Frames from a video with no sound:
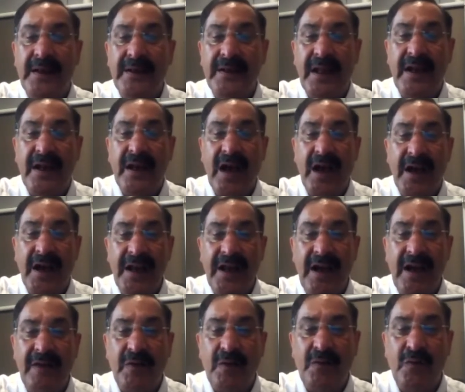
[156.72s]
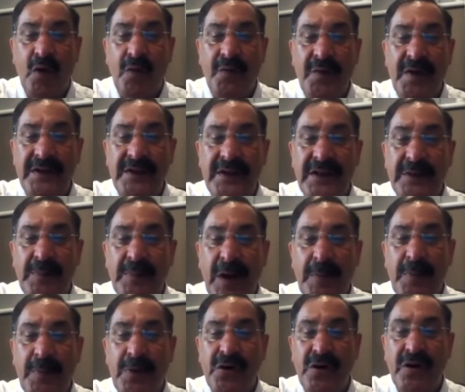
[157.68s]
Then again, after 4 weeks, his
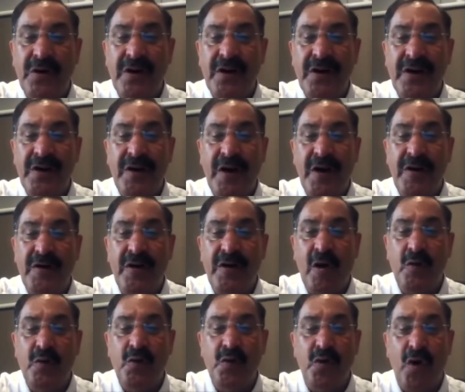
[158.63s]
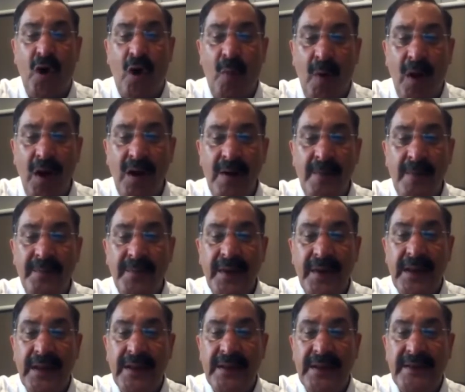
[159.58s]
blood pressure returned down to normal.
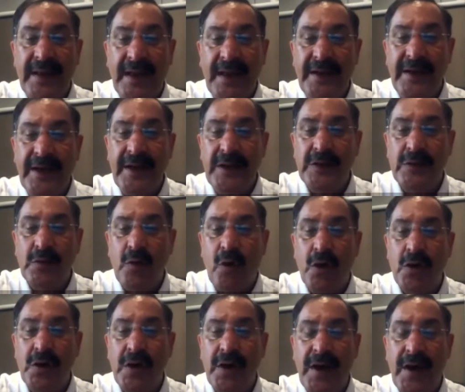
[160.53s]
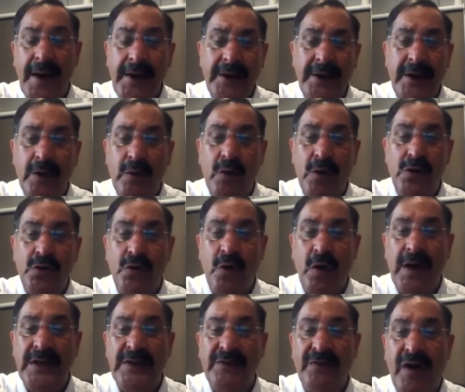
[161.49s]
His LDL
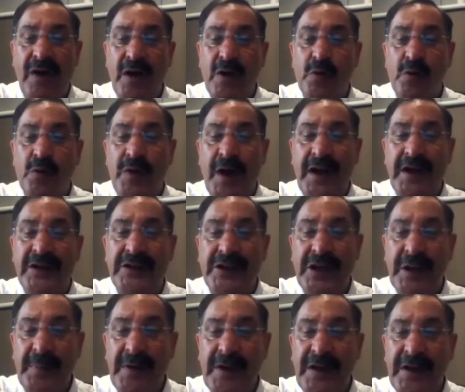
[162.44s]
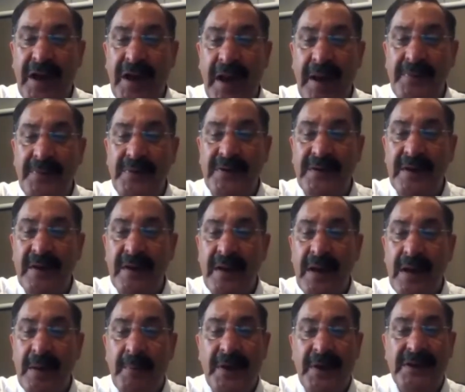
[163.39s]
cholesterol has fallen to 93 milligrams,
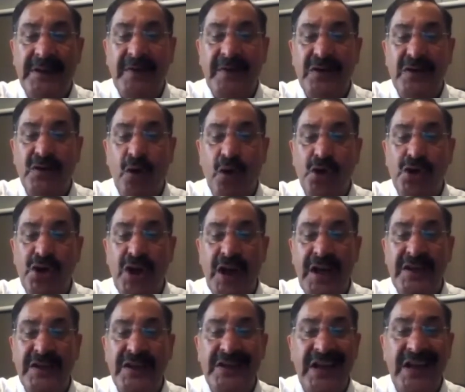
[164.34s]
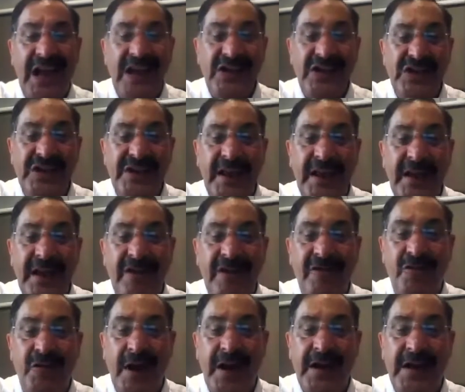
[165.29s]
but there was no change in HDL
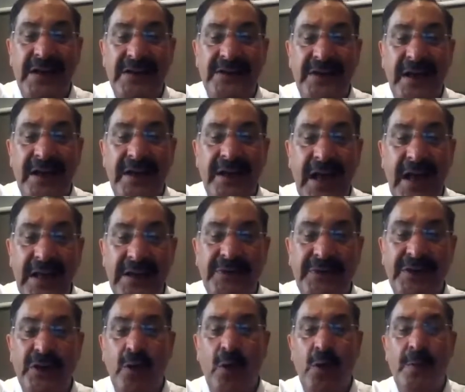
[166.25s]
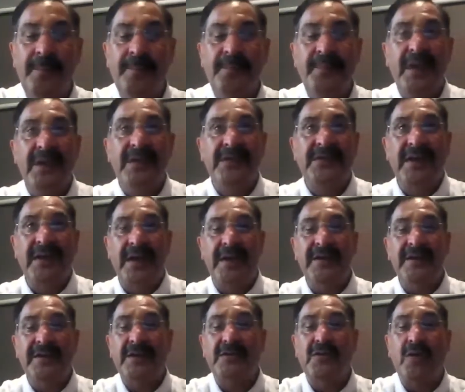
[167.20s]
and triglyceride. As we know,
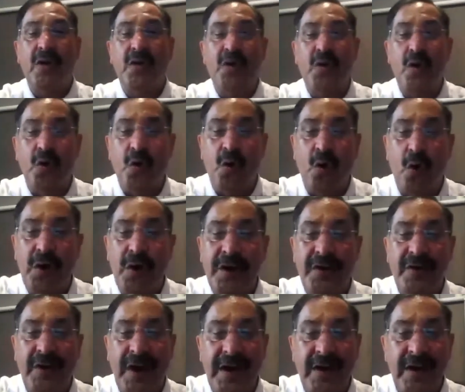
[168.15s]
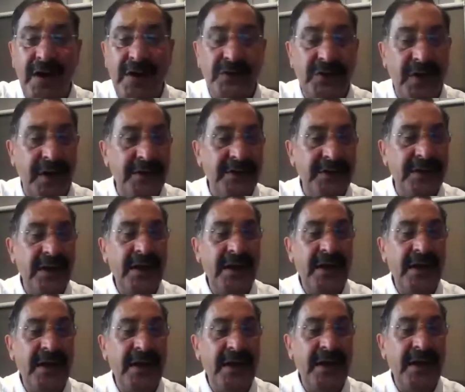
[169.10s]
statins has got no role in triglycerides,
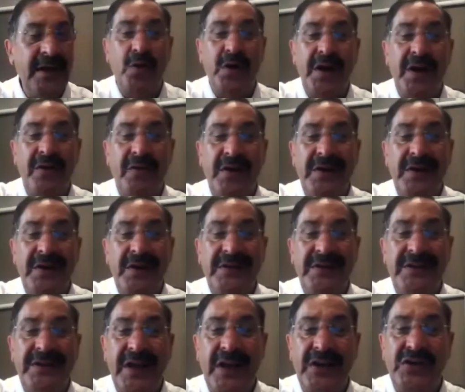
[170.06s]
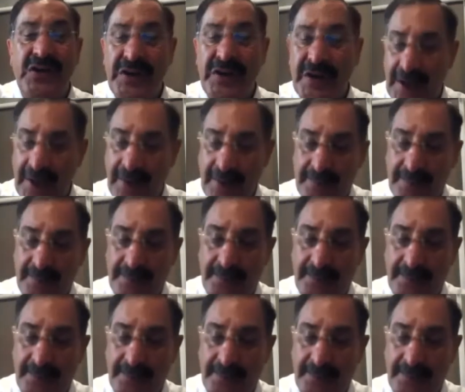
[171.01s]
and they don't increase the HDL.